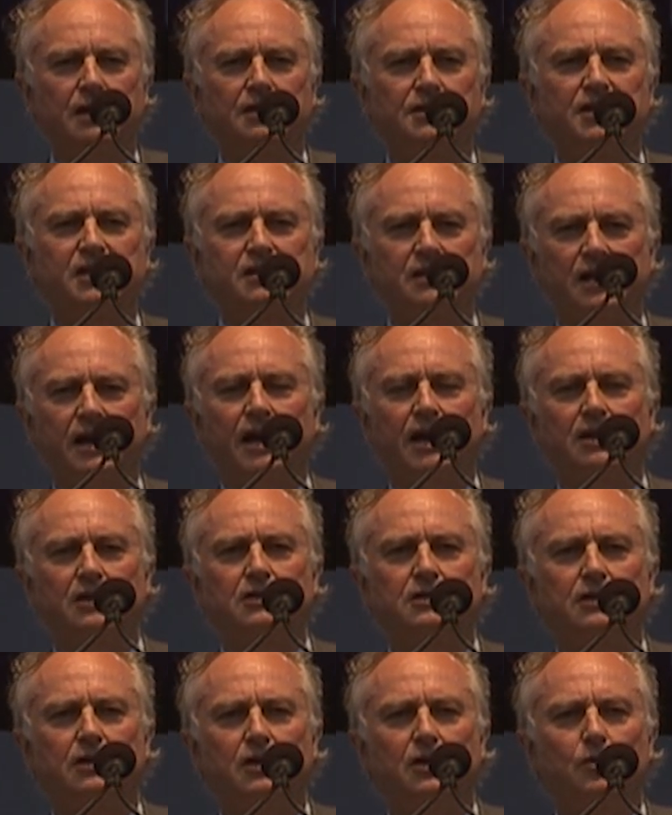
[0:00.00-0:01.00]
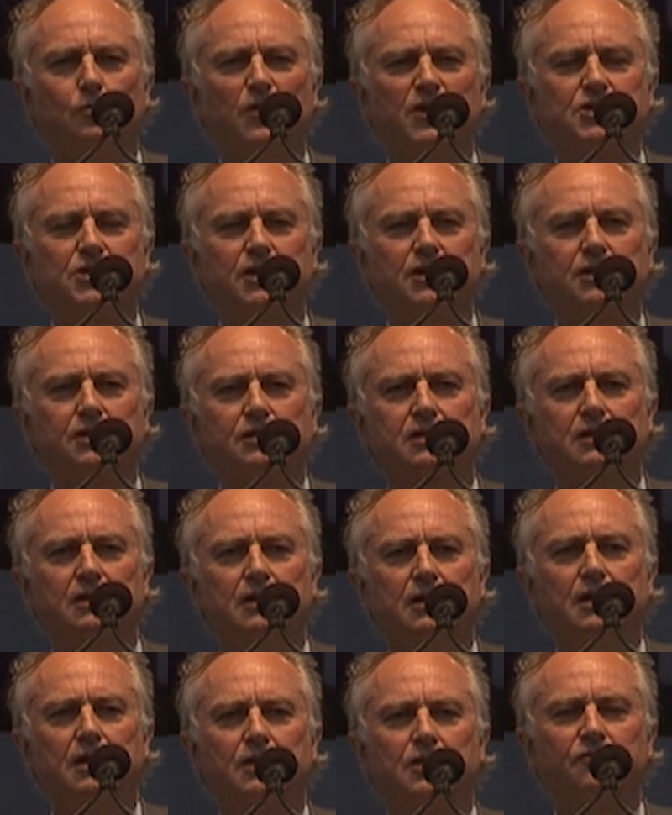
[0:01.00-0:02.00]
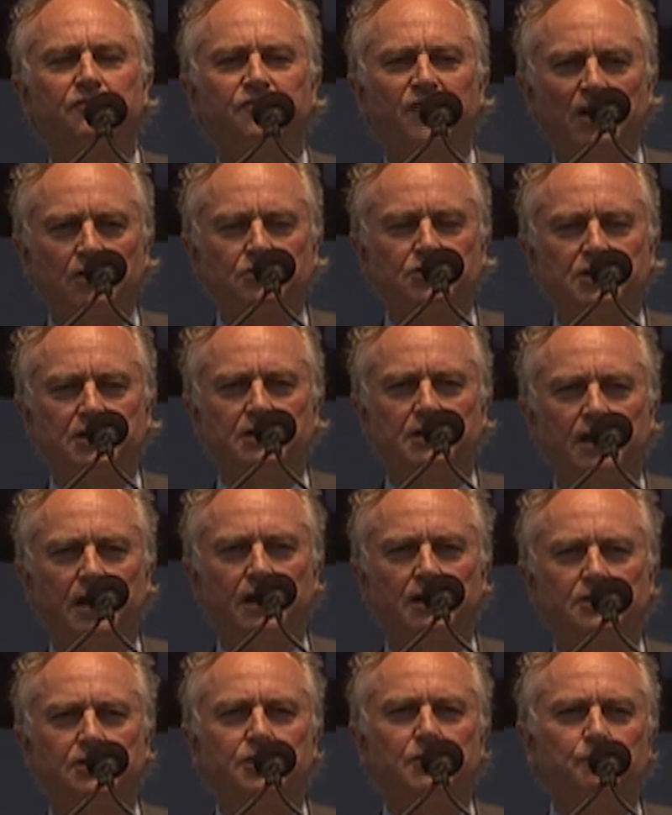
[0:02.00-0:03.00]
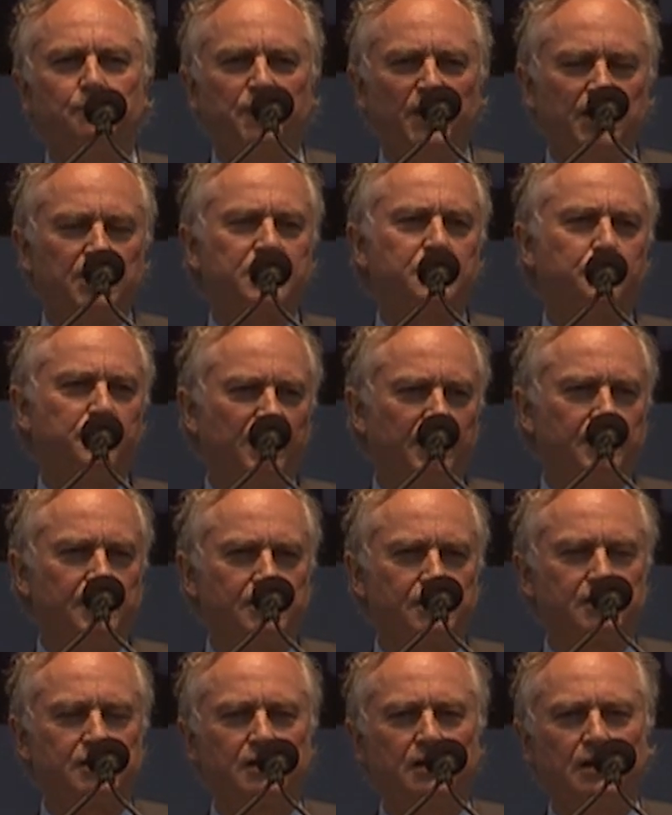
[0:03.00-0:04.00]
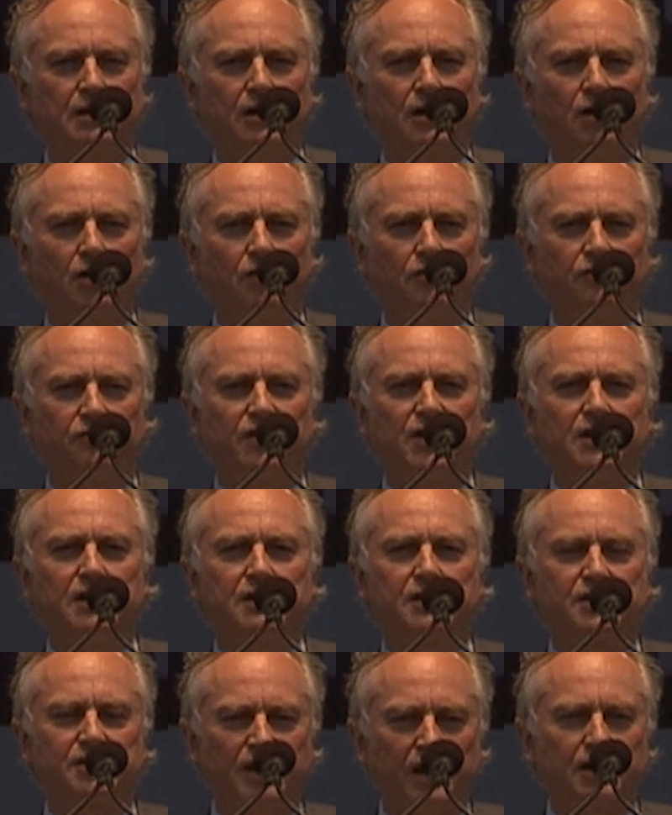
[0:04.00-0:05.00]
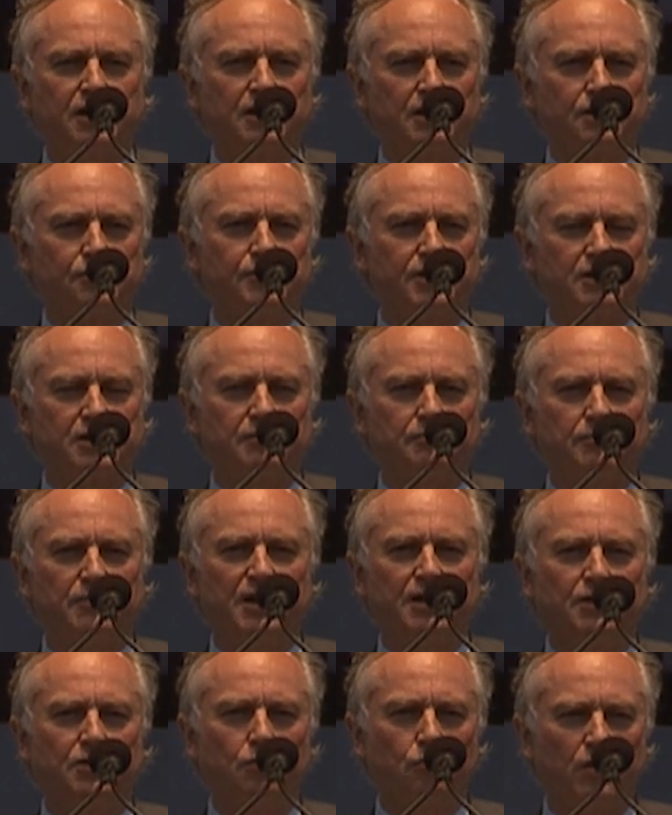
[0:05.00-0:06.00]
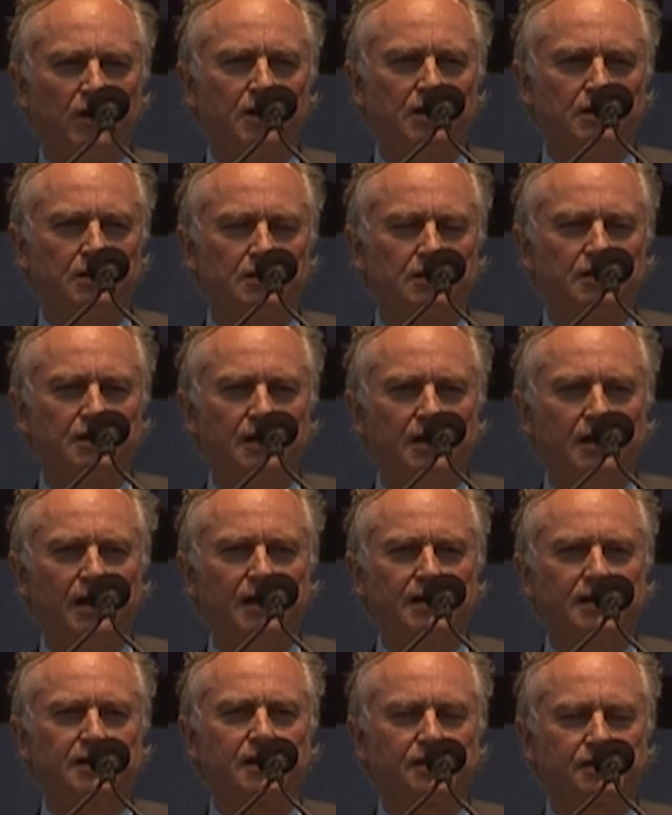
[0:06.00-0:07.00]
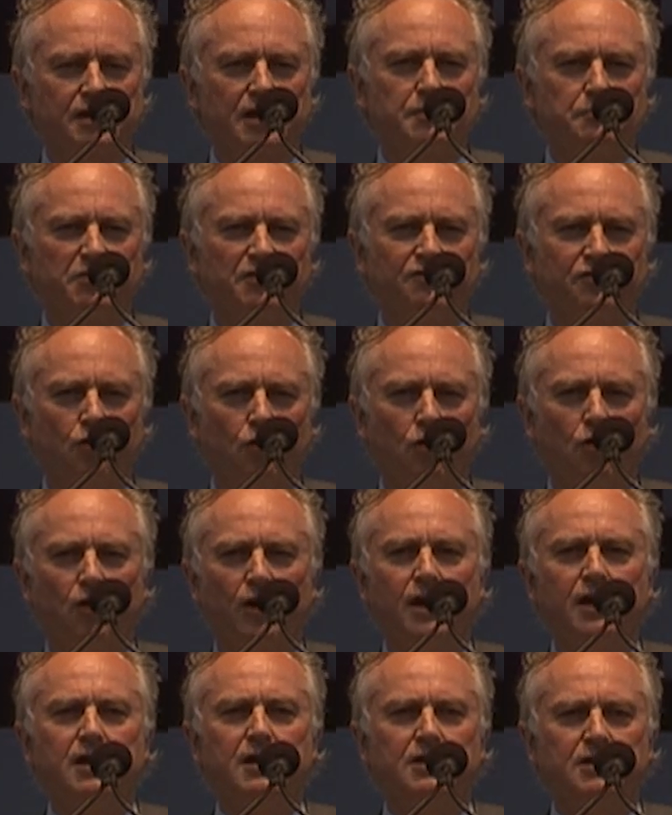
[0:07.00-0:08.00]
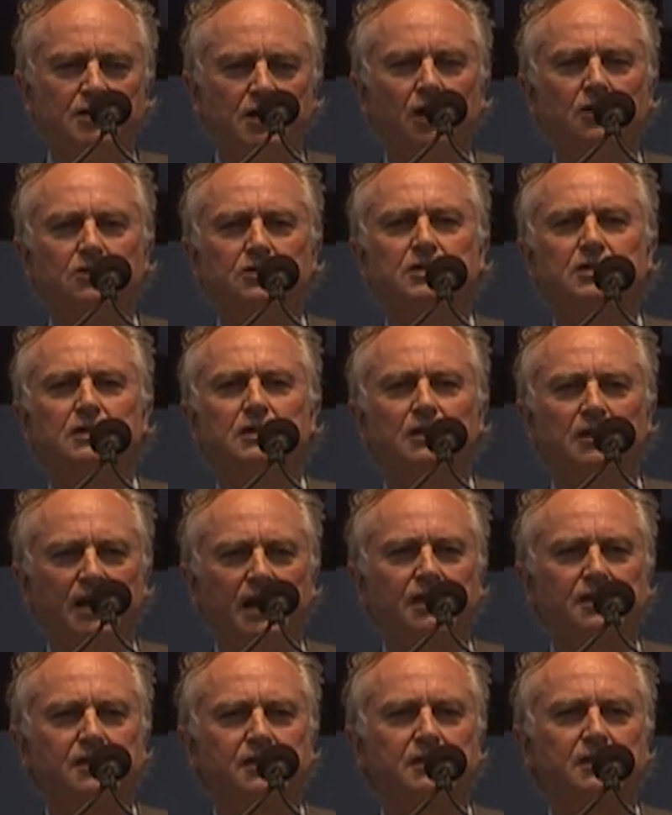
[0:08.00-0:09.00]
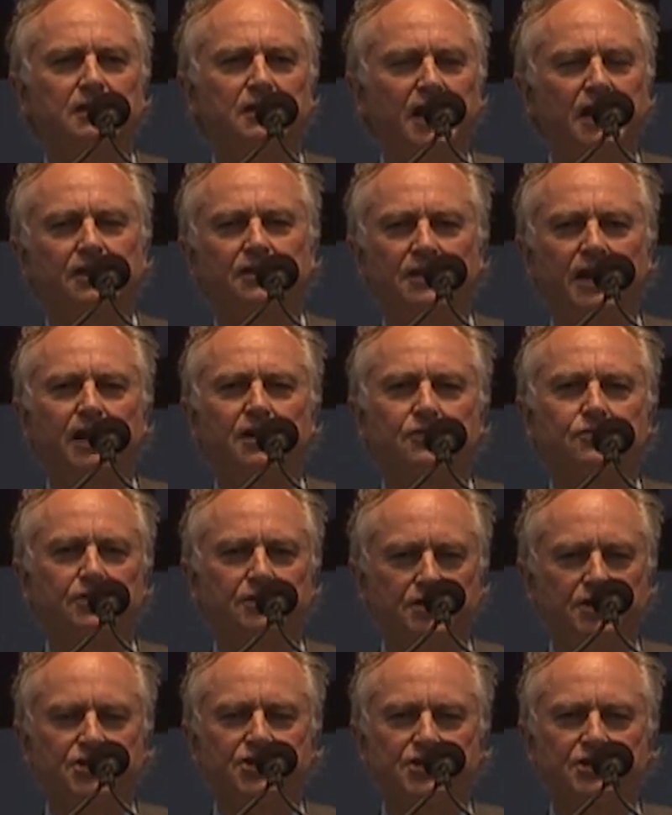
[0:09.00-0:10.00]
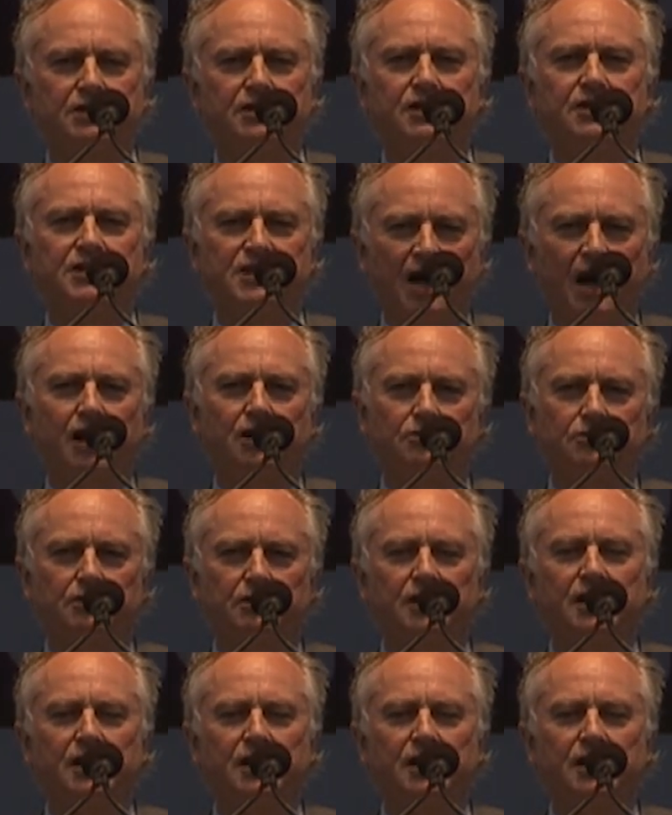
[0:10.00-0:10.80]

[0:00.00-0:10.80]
This land, which is the fountainhead, the birthplace of secularism in the world. And as I said before, don't let's let that tradition down.